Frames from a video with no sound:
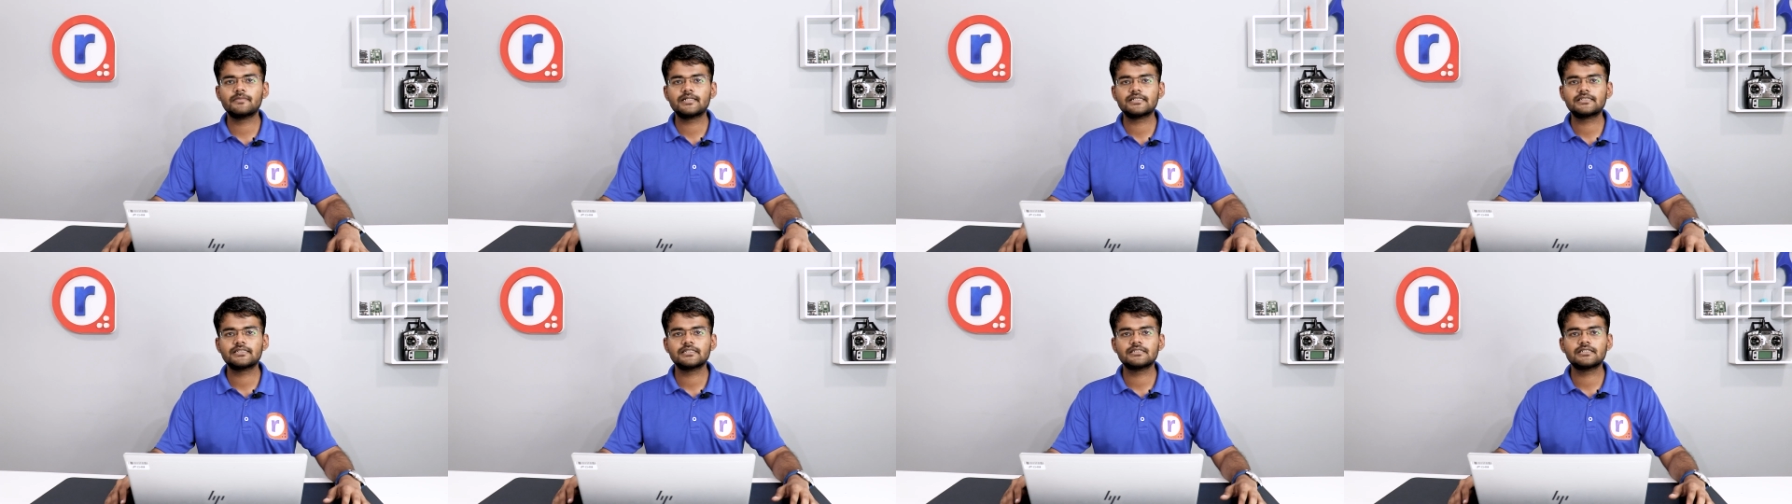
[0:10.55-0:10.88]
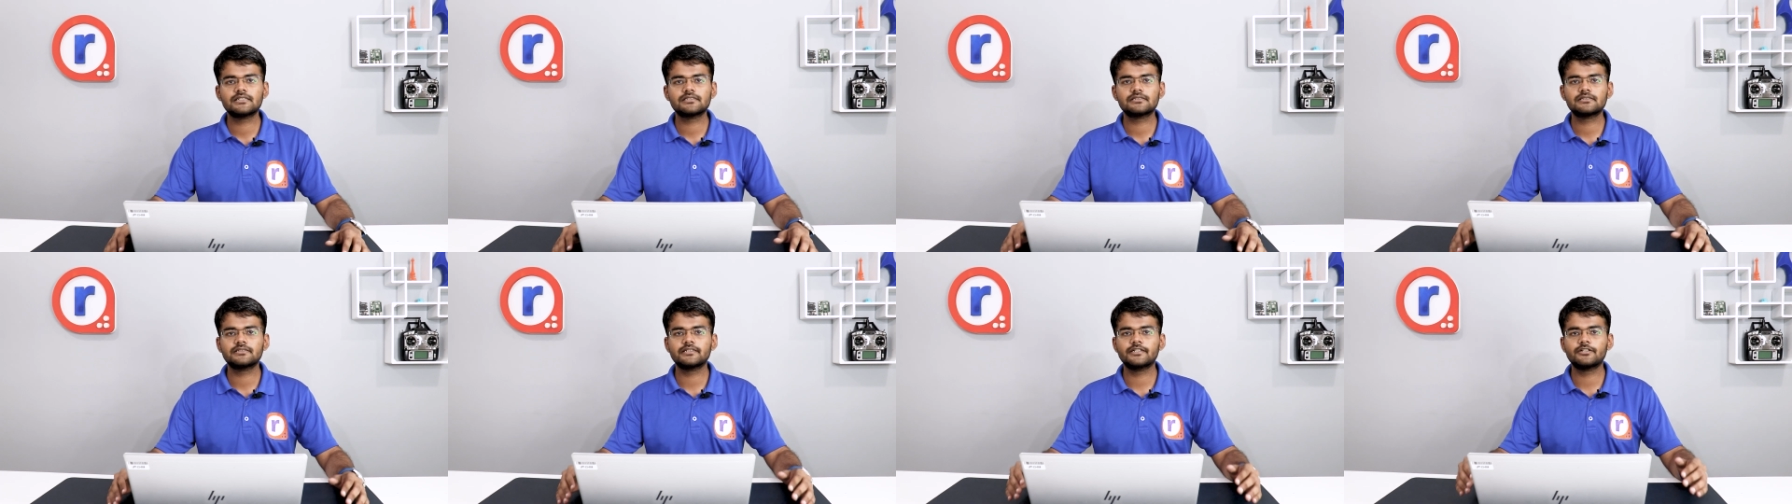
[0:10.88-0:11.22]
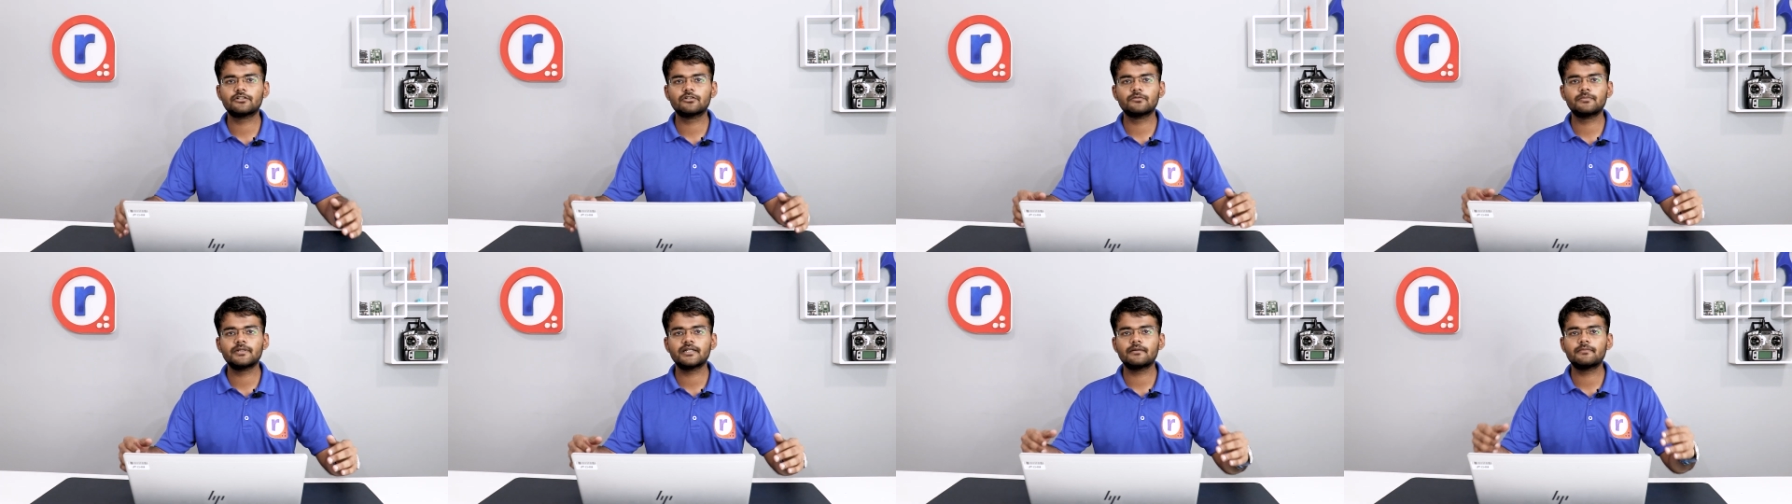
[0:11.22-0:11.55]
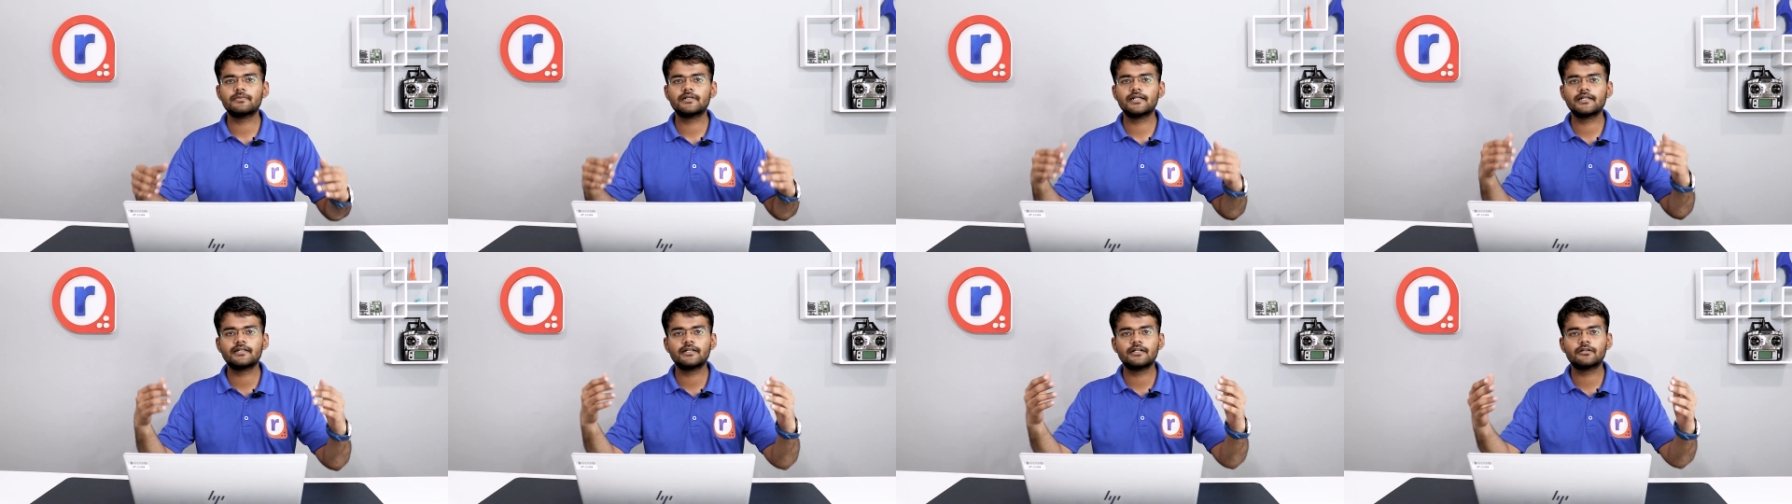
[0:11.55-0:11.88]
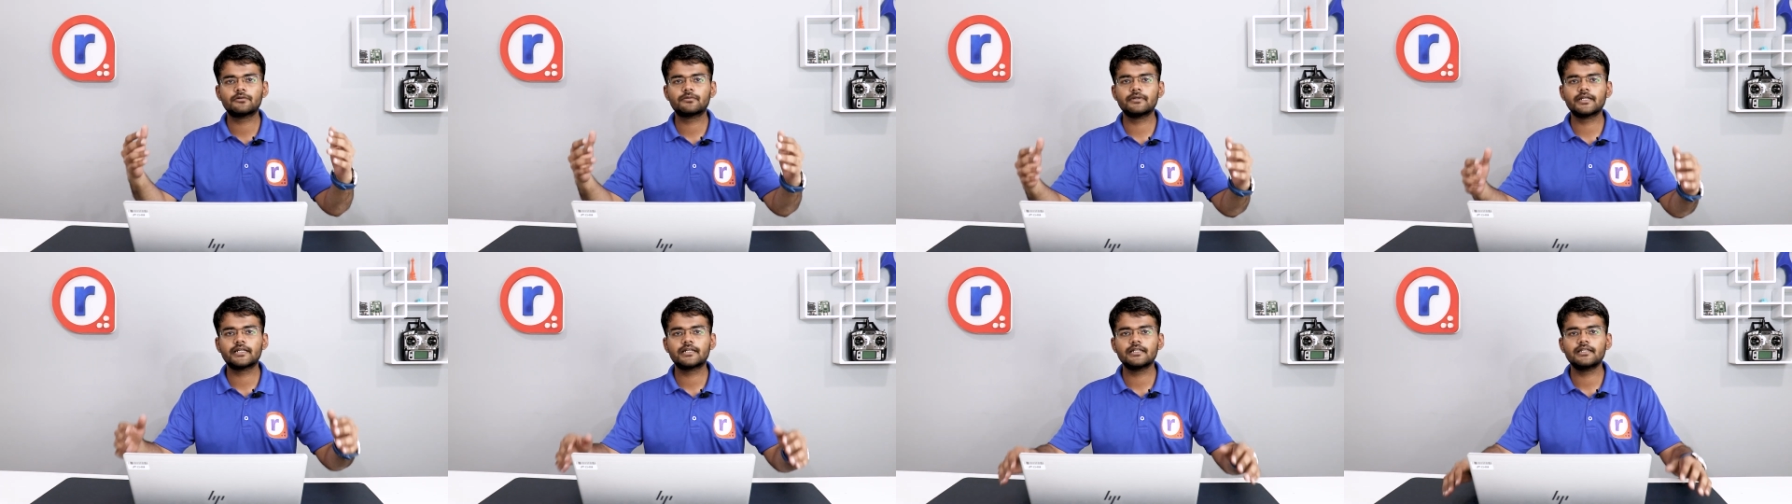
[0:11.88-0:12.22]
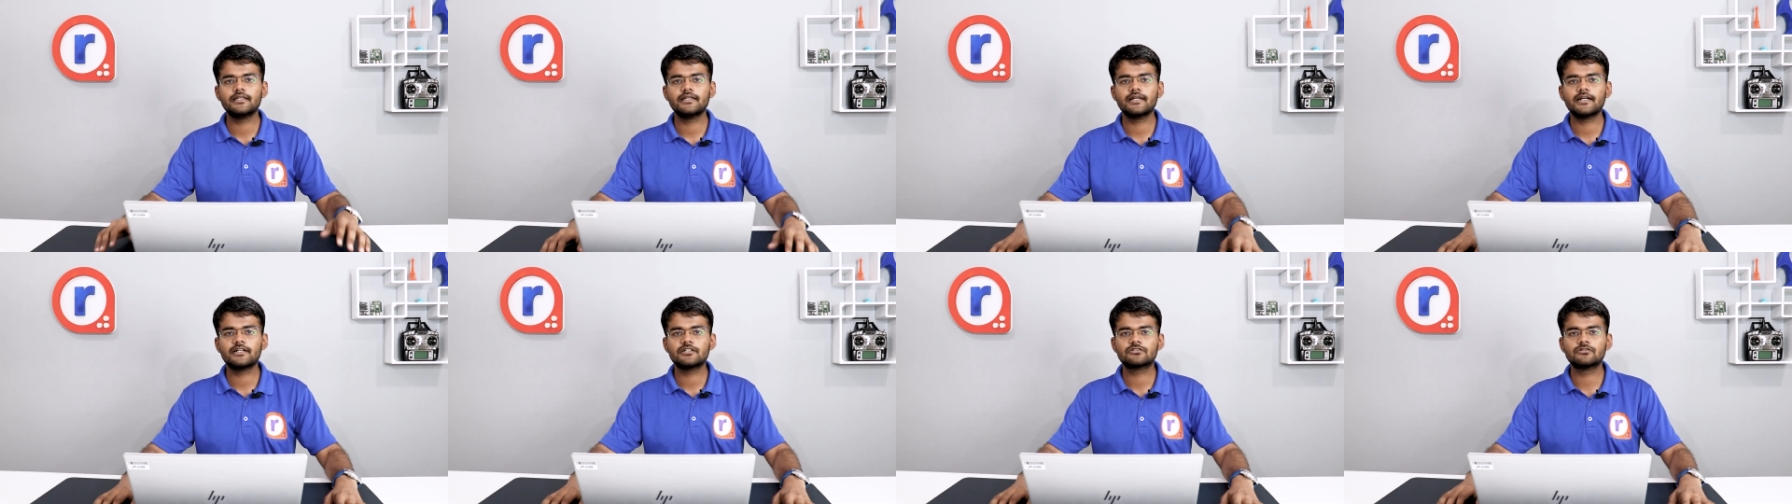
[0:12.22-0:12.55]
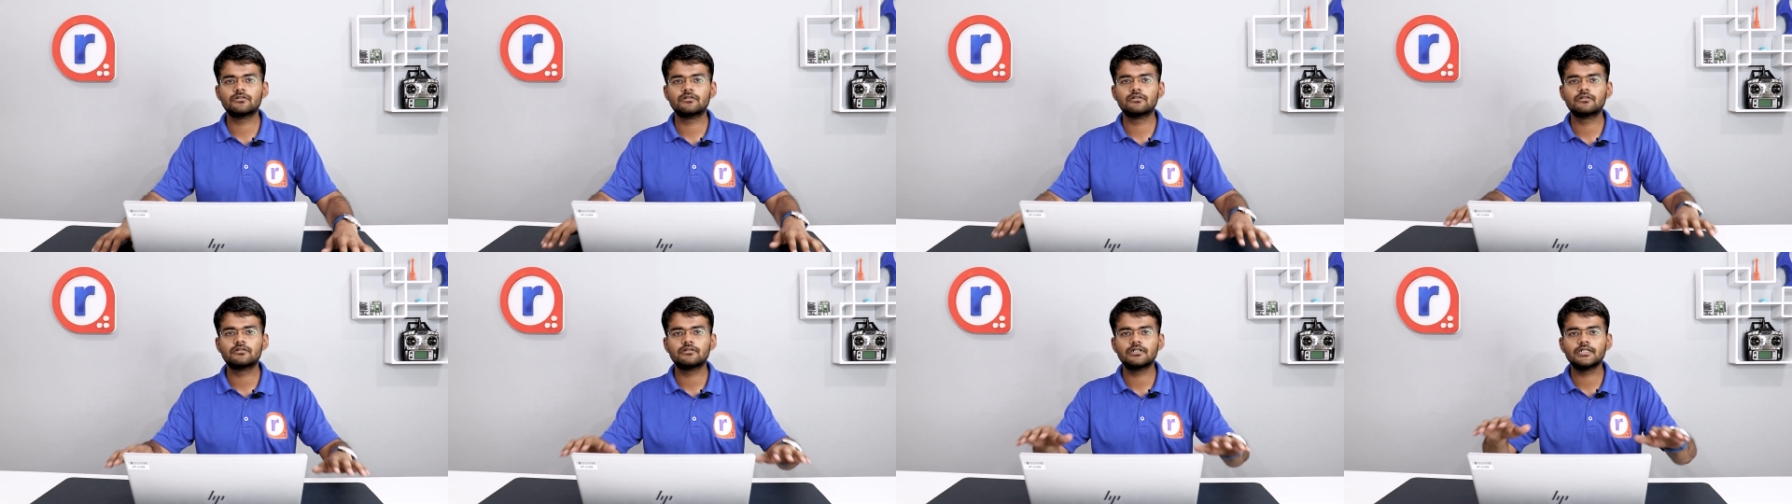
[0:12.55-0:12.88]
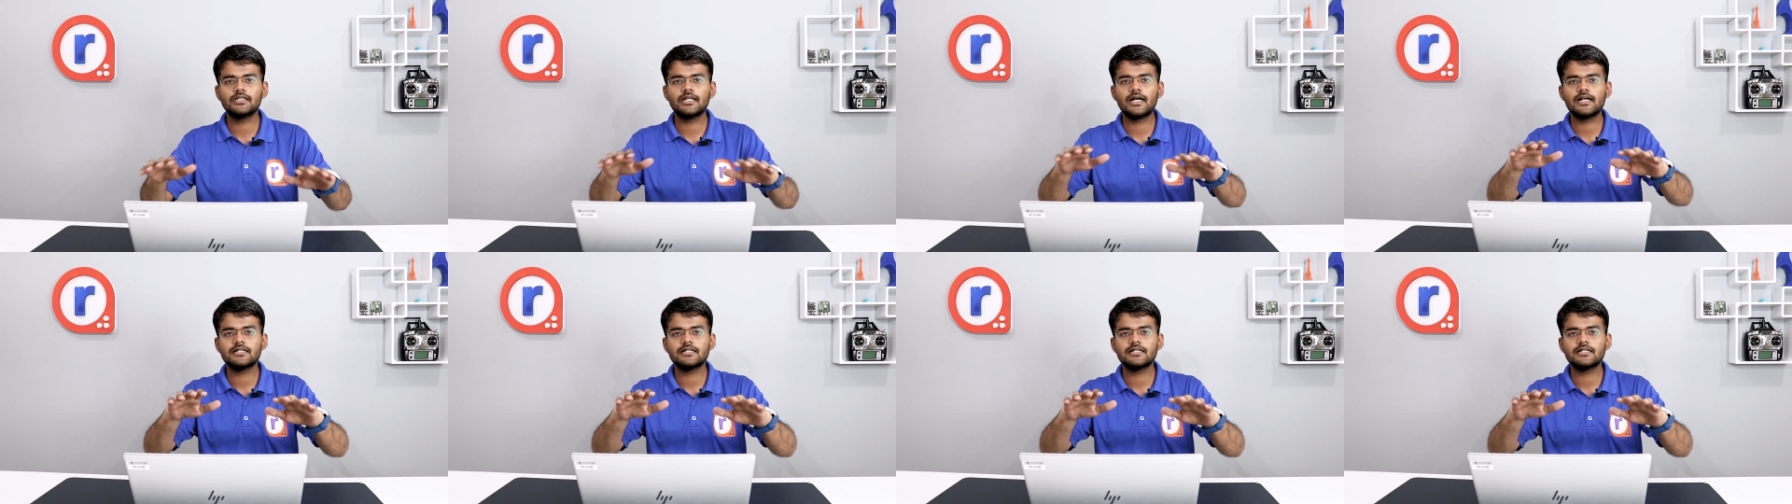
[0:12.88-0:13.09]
messages need to be updated quickly and shown to a